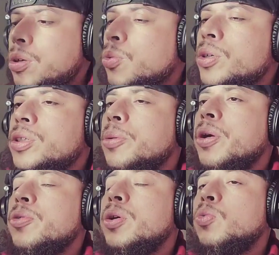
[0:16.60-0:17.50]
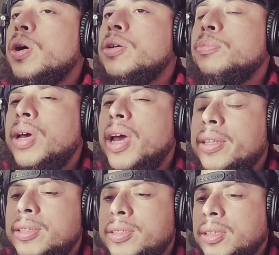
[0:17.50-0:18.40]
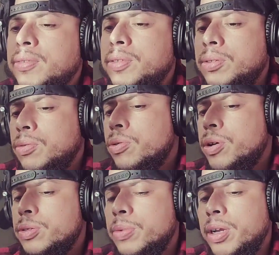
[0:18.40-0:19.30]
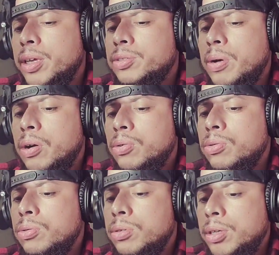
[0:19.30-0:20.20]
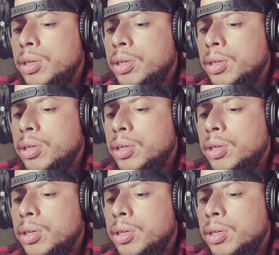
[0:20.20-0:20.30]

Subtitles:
What's up, everyone? Welcome back. This is Lifted Noise. My name's Raul.